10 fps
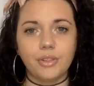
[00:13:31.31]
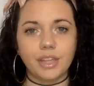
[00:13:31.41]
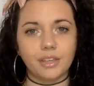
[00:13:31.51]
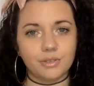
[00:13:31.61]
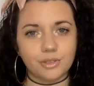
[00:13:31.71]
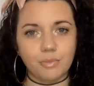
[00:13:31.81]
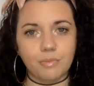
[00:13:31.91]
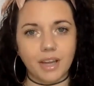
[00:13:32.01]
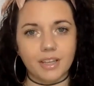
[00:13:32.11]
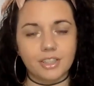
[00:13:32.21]
Thank you so
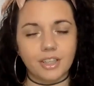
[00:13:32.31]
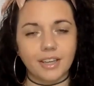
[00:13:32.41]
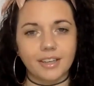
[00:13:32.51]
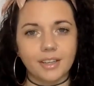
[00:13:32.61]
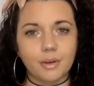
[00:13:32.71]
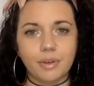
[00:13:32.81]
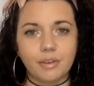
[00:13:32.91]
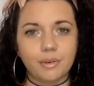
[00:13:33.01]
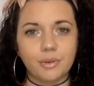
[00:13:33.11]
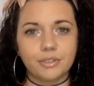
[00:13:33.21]
much, and I hope you
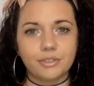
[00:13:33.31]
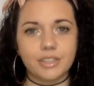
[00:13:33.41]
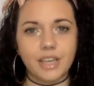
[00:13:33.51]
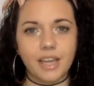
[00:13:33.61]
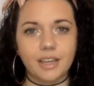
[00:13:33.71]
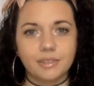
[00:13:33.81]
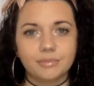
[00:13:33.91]
have a wonderful day.